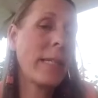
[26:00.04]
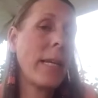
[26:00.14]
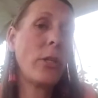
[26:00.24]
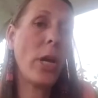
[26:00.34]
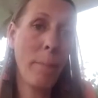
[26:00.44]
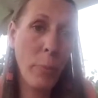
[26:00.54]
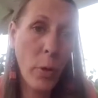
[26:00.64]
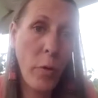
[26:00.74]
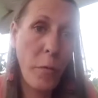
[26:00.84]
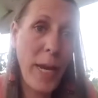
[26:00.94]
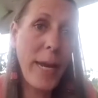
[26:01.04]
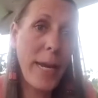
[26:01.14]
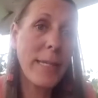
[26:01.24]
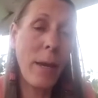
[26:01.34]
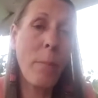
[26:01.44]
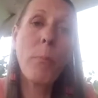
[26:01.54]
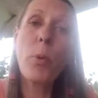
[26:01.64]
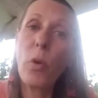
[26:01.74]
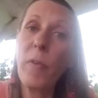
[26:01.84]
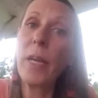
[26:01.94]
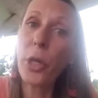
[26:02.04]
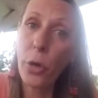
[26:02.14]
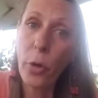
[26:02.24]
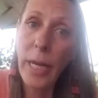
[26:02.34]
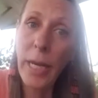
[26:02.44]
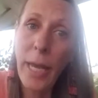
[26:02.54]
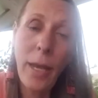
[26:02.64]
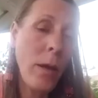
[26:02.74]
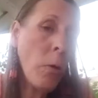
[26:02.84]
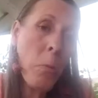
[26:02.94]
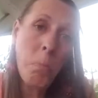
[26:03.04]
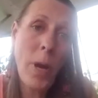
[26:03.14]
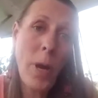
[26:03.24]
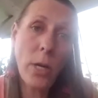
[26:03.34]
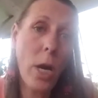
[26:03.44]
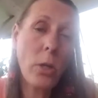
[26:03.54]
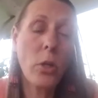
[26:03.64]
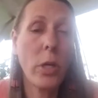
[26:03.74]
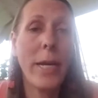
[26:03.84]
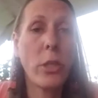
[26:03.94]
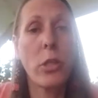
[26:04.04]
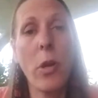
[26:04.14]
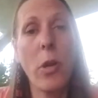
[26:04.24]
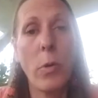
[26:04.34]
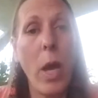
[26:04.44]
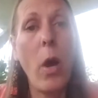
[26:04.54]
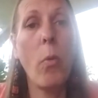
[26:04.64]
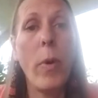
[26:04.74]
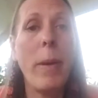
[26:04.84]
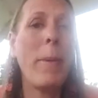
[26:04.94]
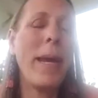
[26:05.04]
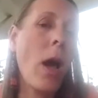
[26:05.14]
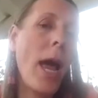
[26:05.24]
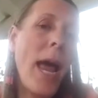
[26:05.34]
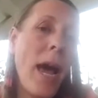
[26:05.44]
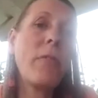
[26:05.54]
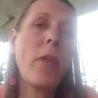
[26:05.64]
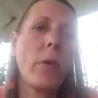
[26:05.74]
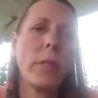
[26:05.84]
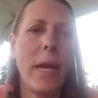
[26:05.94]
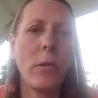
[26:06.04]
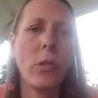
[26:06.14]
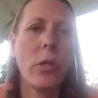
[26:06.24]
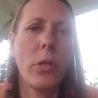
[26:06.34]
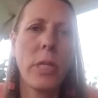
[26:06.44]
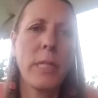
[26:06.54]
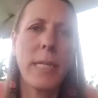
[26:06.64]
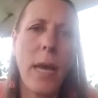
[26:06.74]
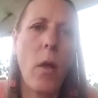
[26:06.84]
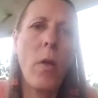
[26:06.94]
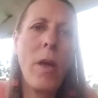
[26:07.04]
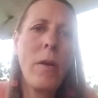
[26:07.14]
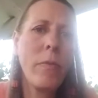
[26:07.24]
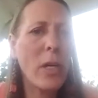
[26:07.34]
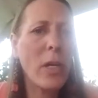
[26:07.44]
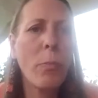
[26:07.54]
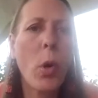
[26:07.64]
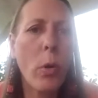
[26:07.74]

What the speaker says: it improved it? Is it improving curing it? My doctor and I just don't know. We may not have those answers until there's more